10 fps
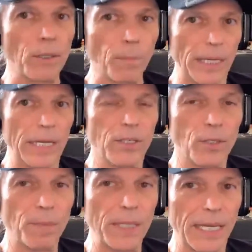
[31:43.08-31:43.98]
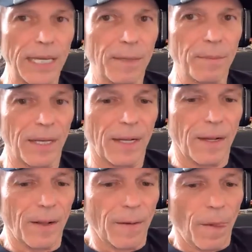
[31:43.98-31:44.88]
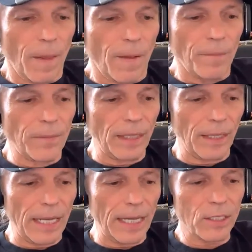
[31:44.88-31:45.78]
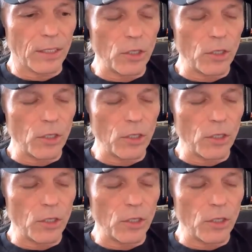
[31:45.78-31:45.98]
the places became, the less